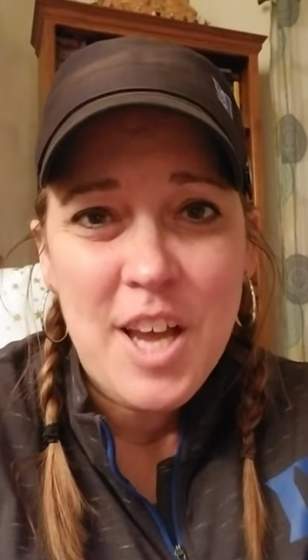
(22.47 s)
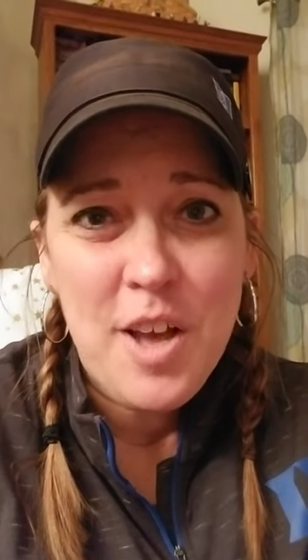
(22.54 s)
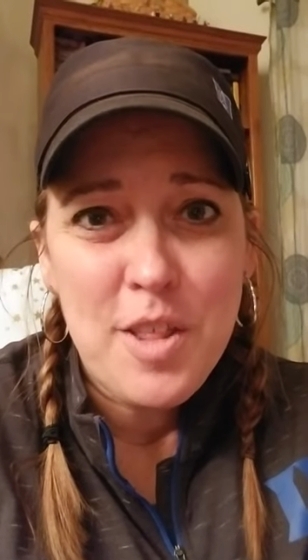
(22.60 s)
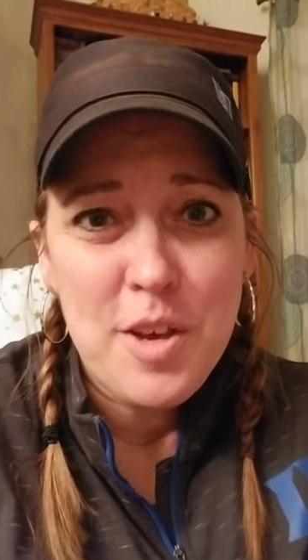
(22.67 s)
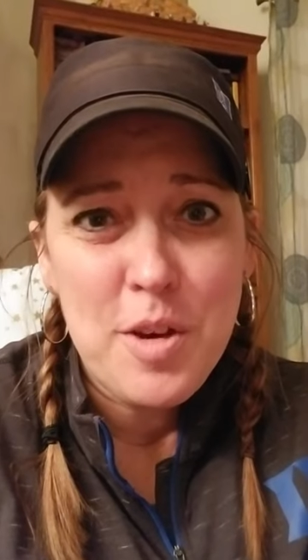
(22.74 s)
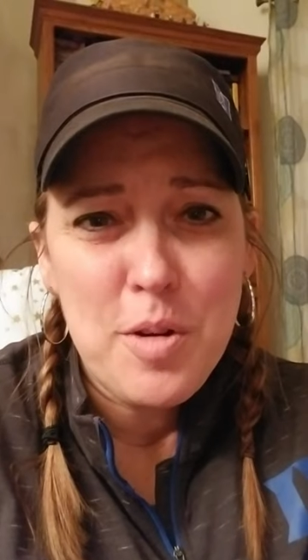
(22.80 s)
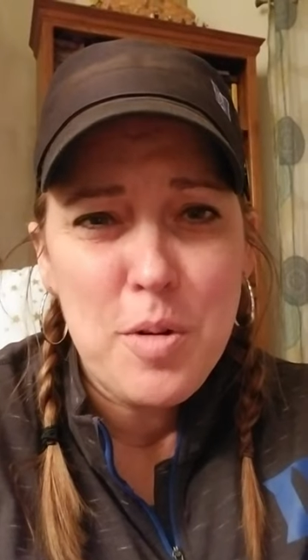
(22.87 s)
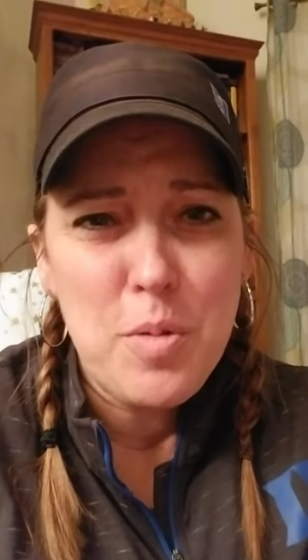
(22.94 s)

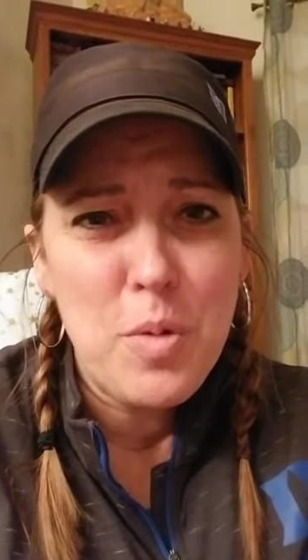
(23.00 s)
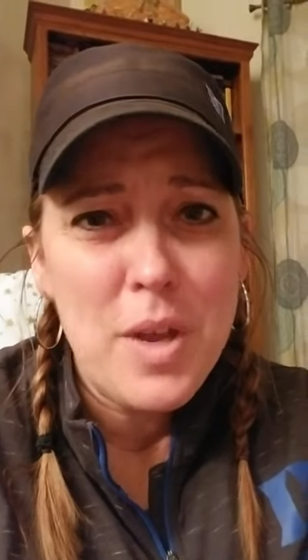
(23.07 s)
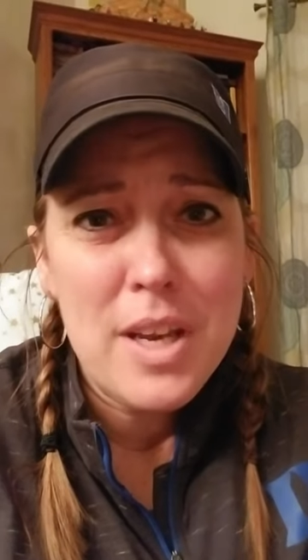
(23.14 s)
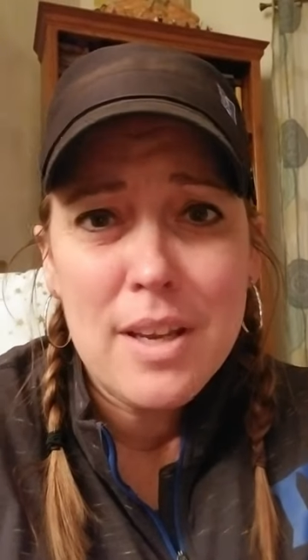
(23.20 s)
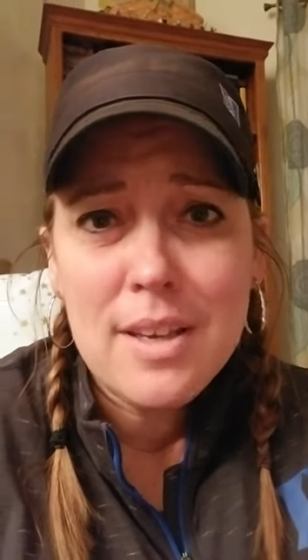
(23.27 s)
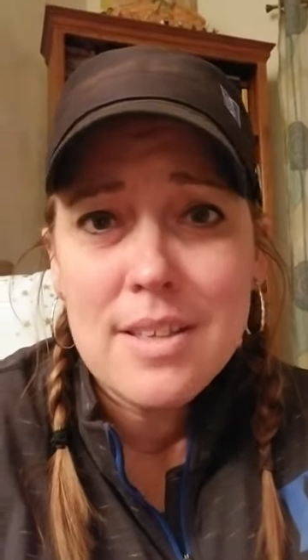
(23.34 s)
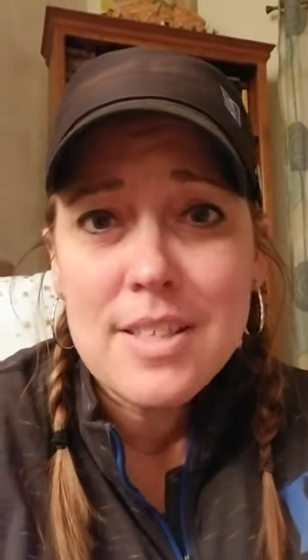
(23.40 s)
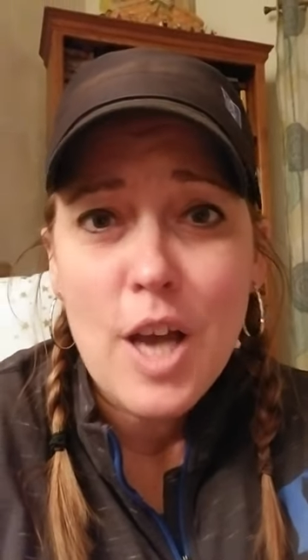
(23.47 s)
although
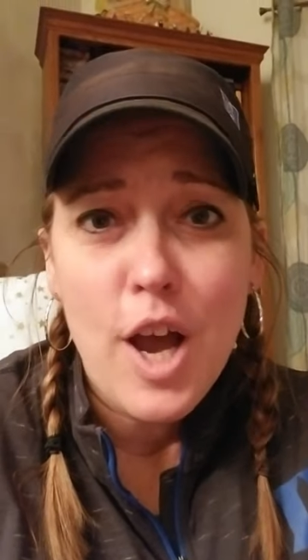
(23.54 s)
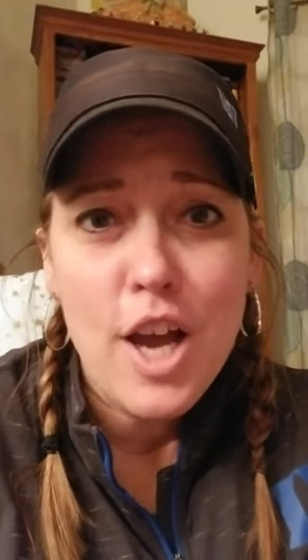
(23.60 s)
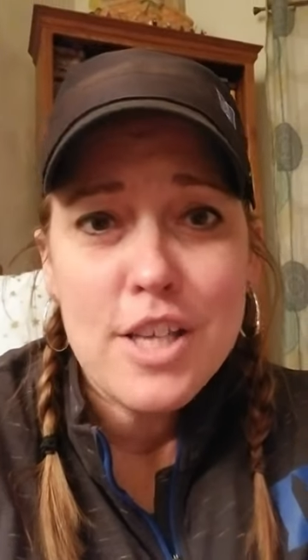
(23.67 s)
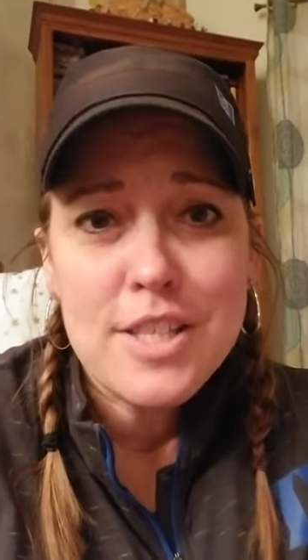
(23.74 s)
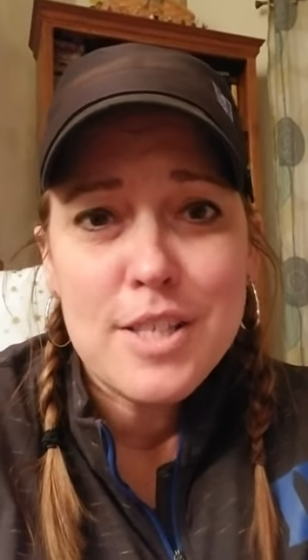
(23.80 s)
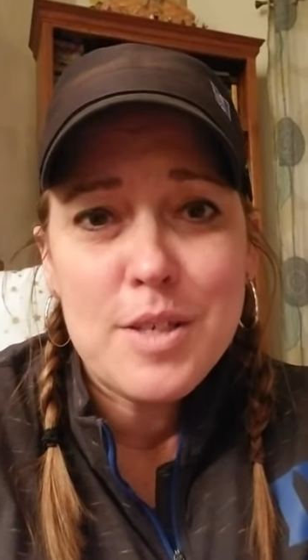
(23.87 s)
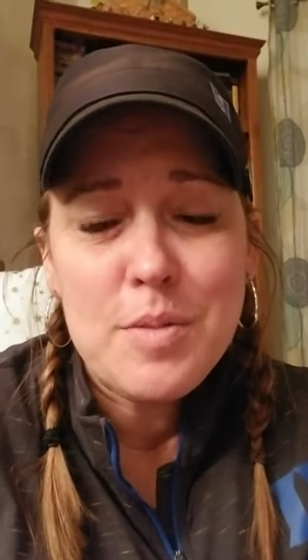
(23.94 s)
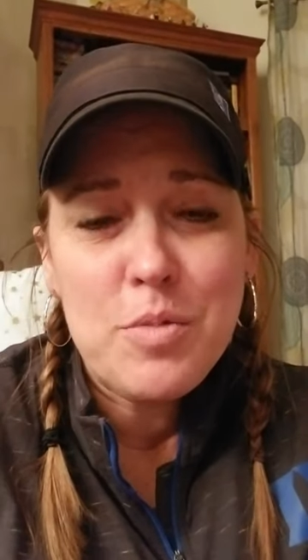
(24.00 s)
winning is
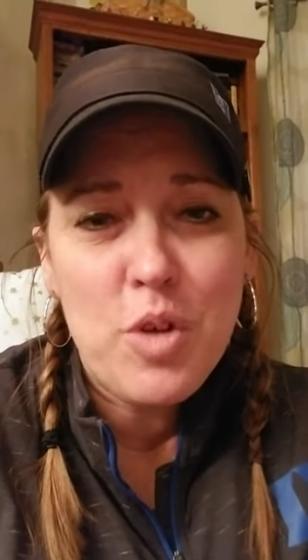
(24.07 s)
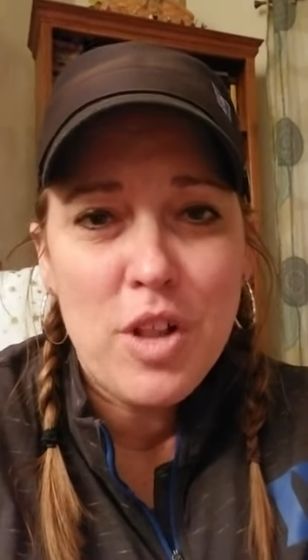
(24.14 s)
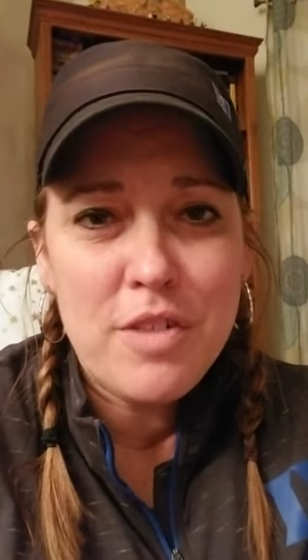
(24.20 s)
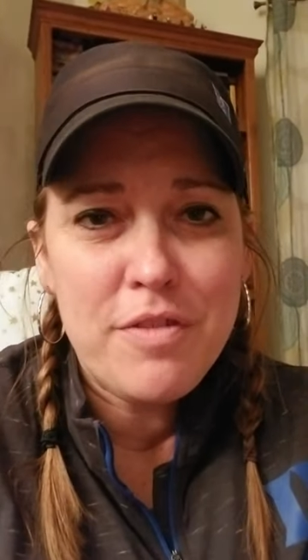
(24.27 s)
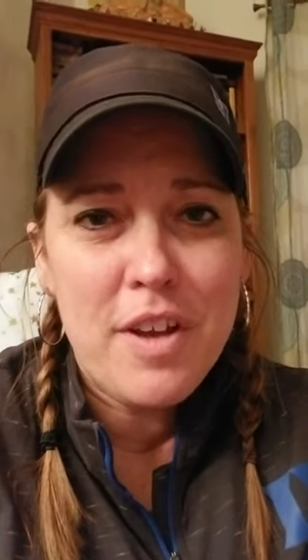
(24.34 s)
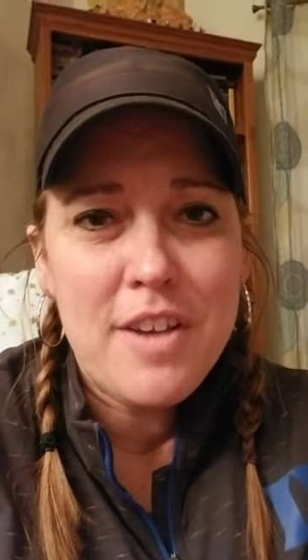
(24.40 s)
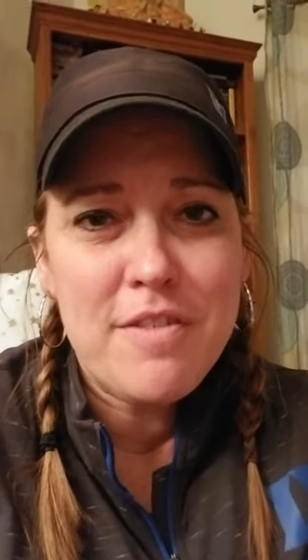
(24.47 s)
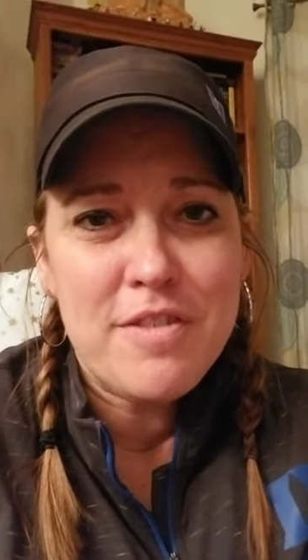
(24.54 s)
awesome,
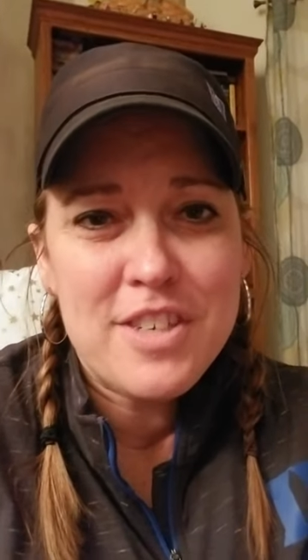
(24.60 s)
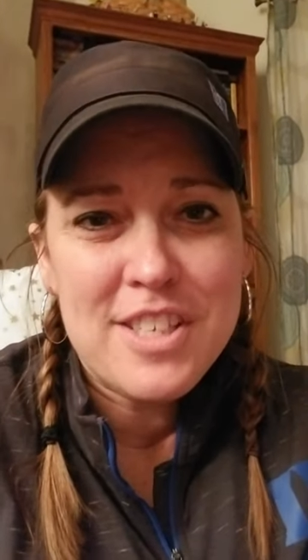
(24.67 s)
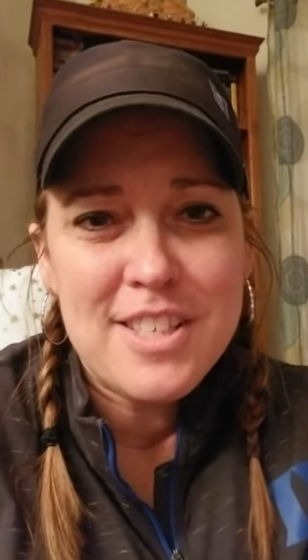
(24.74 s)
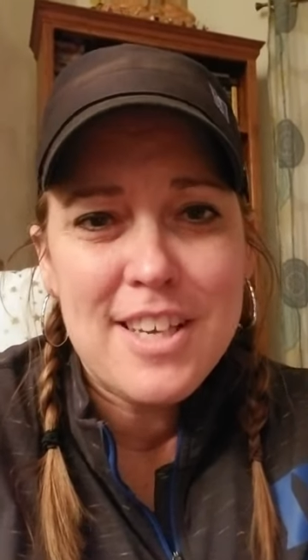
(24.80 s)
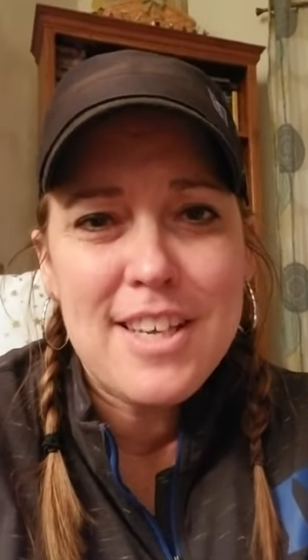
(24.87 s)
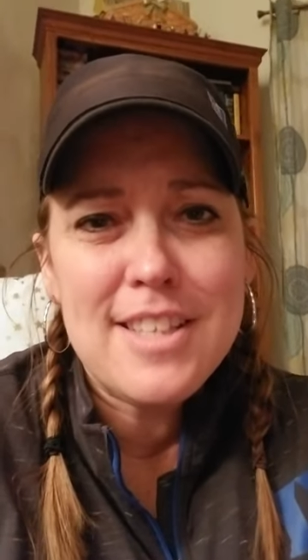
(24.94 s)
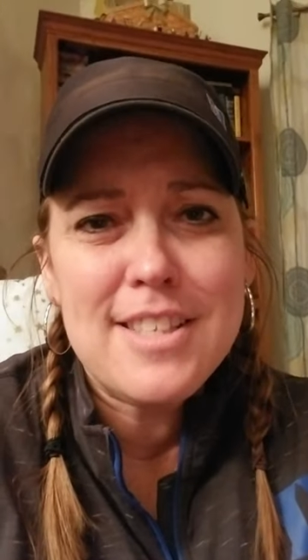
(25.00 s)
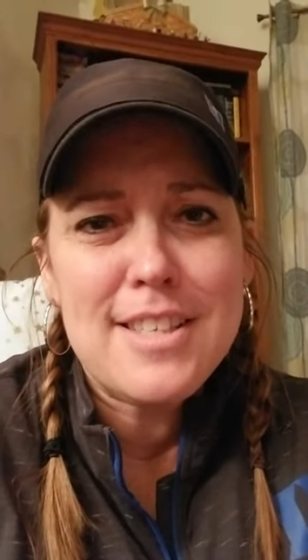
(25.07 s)
qualifying for
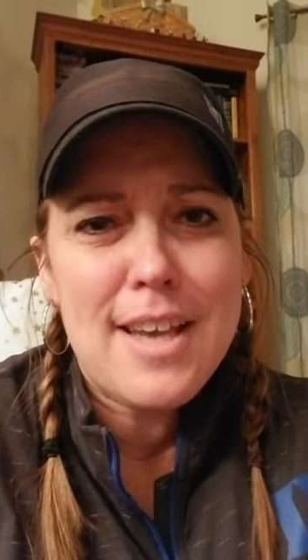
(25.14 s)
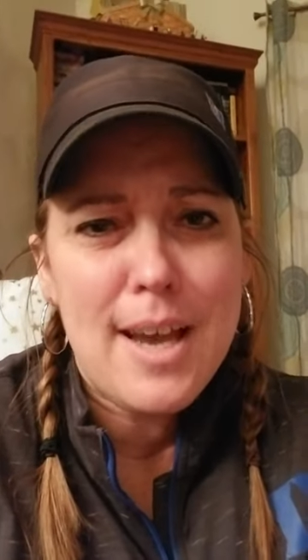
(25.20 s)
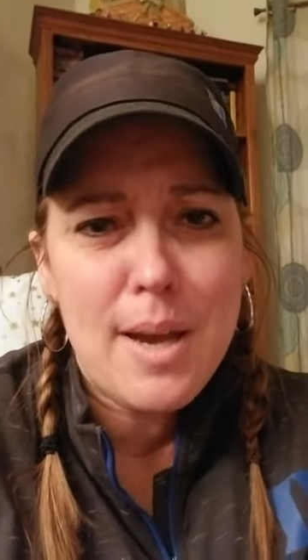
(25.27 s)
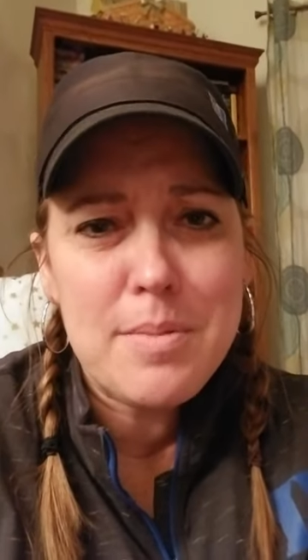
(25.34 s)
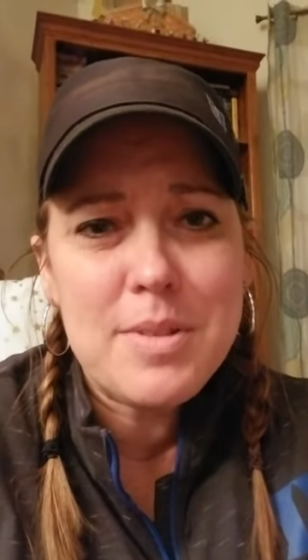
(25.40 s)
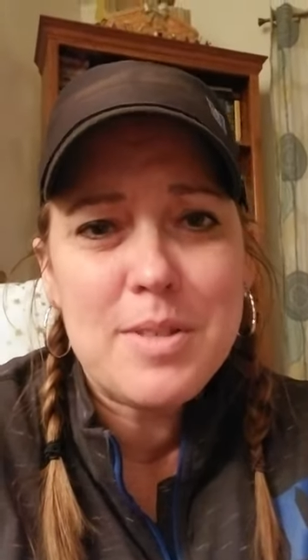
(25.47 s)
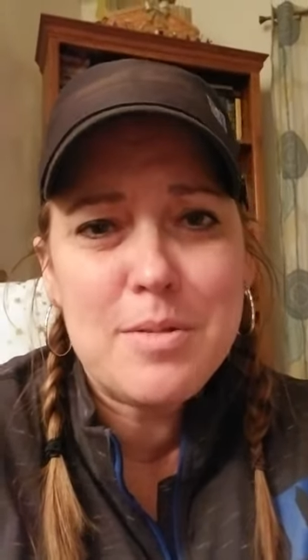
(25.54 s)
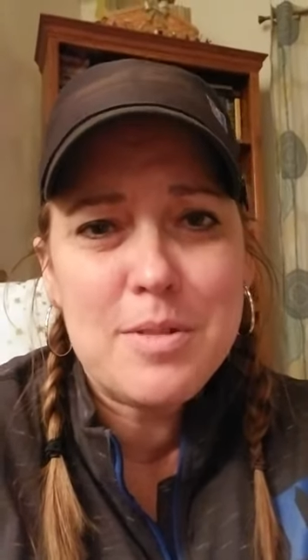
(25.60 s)
states,
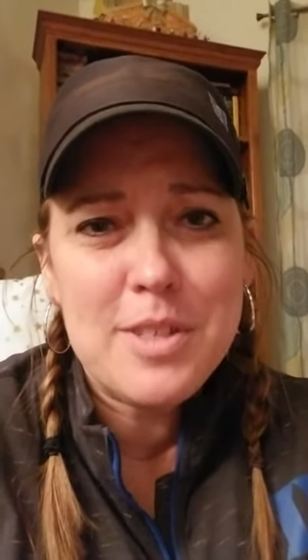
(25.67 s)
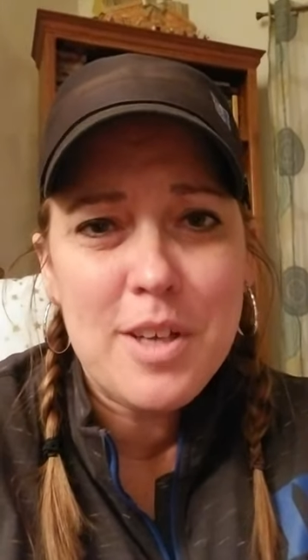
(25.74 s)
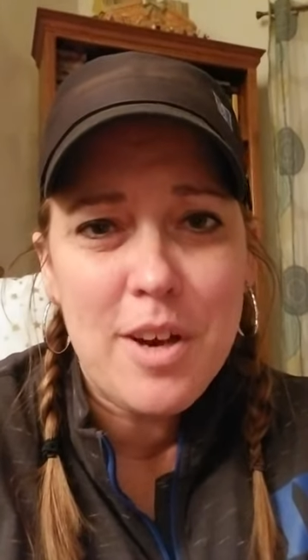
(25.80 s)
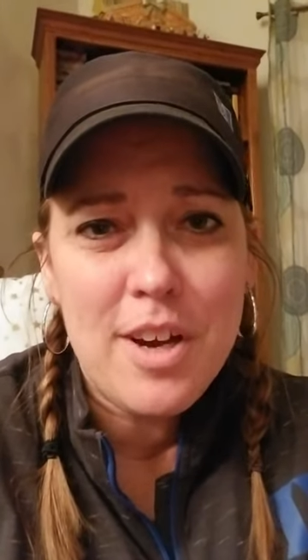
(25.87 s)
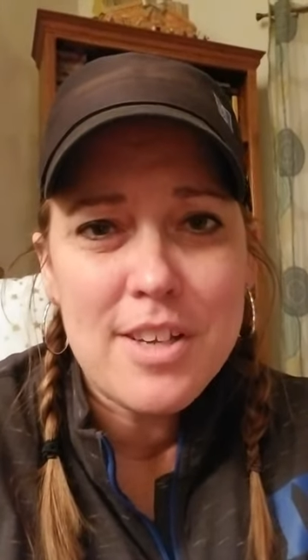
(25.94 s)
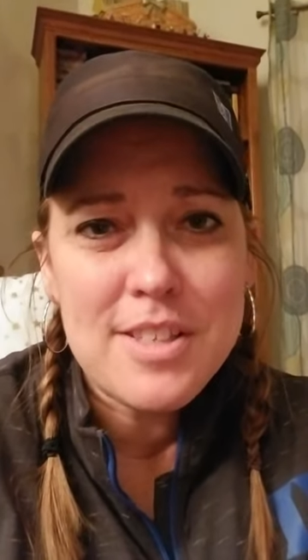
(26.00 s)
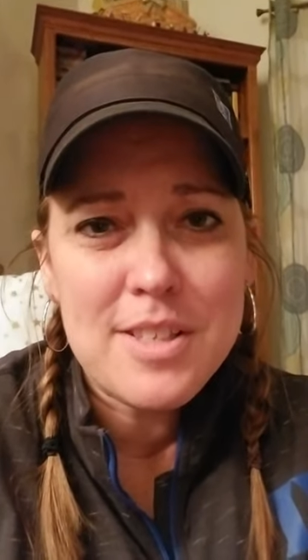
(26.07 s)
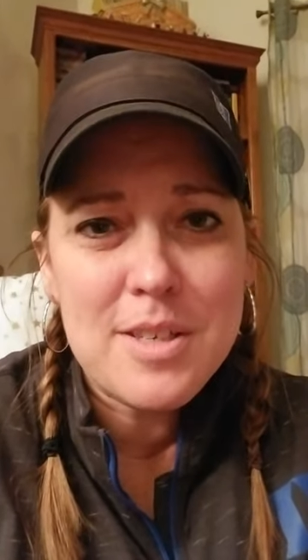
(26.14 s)
absolutely
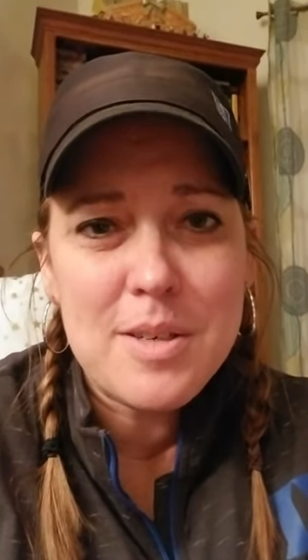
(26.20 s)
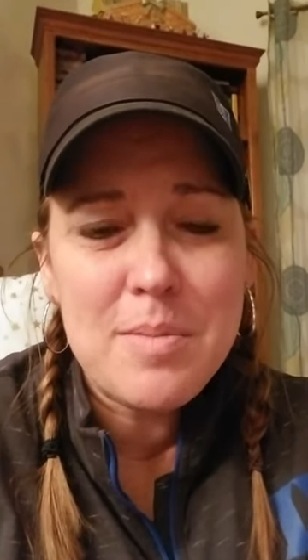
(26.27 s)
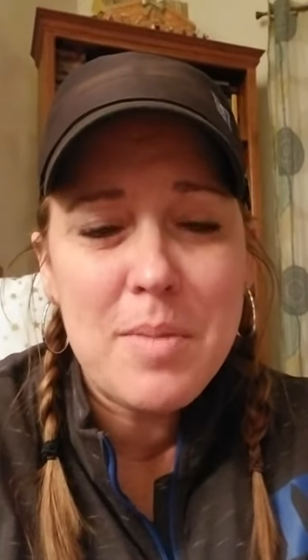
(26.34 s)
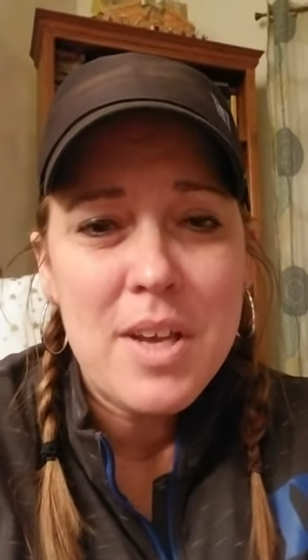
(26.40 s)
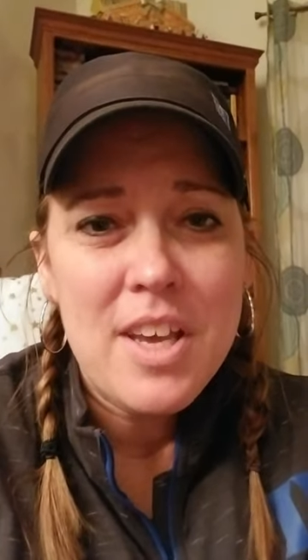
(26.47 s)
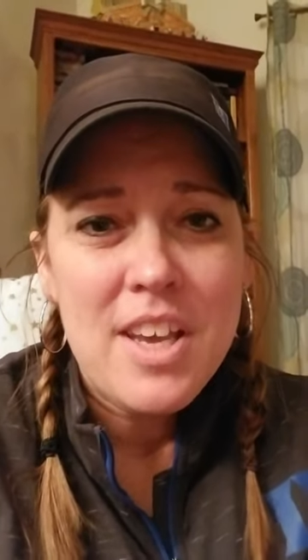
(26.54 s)
awesome,